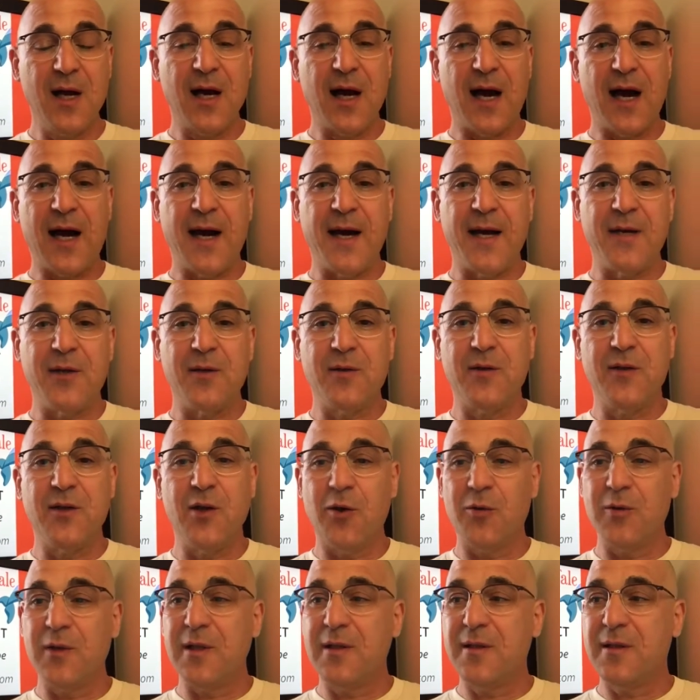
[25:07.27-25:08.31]

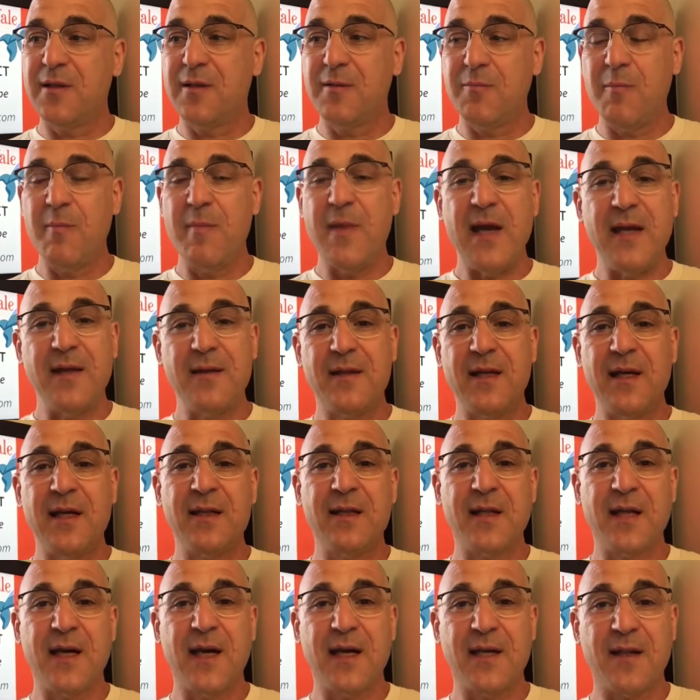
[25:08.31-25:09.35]
the main thing
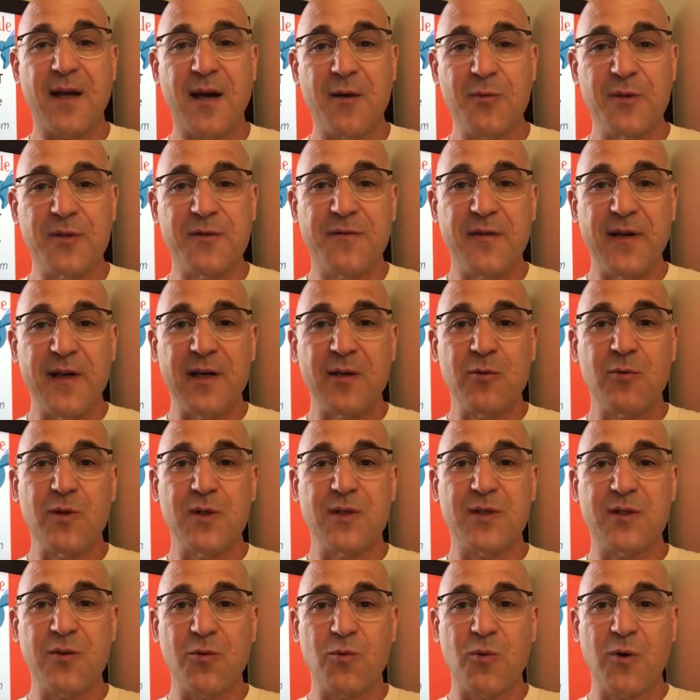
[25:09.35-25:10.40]
that I thought was fitting
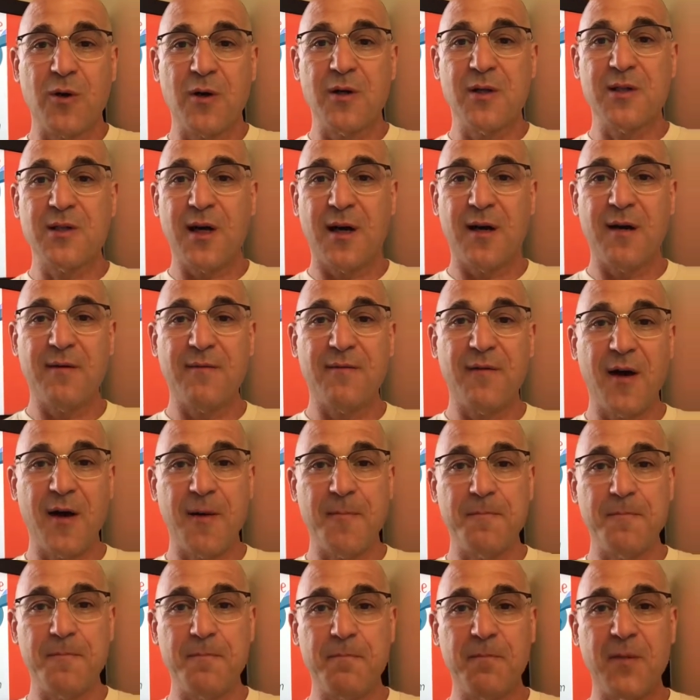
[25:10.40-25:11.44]
was the words of
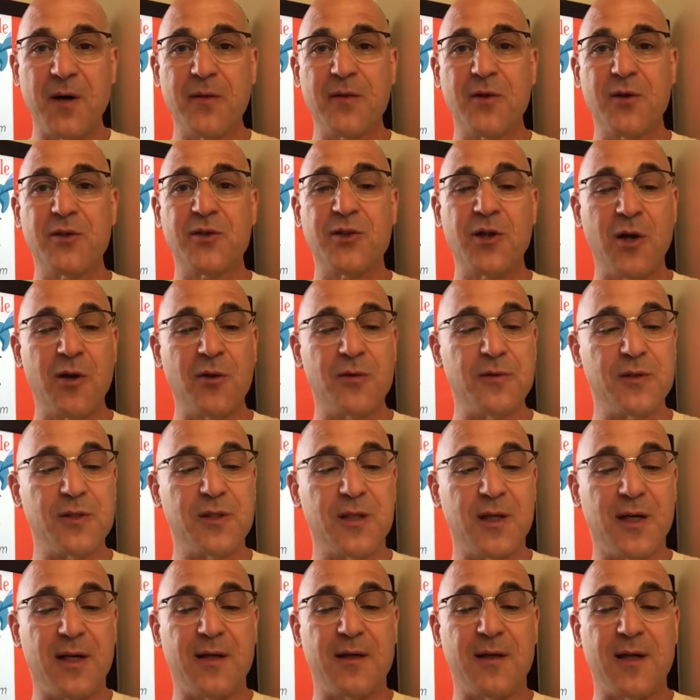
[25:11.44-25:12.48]
Mother Jones,
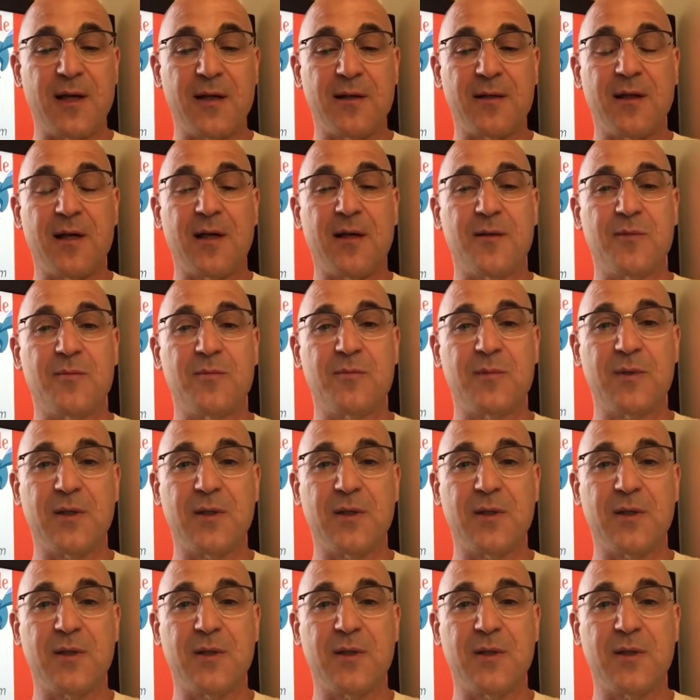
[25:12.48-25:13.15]
a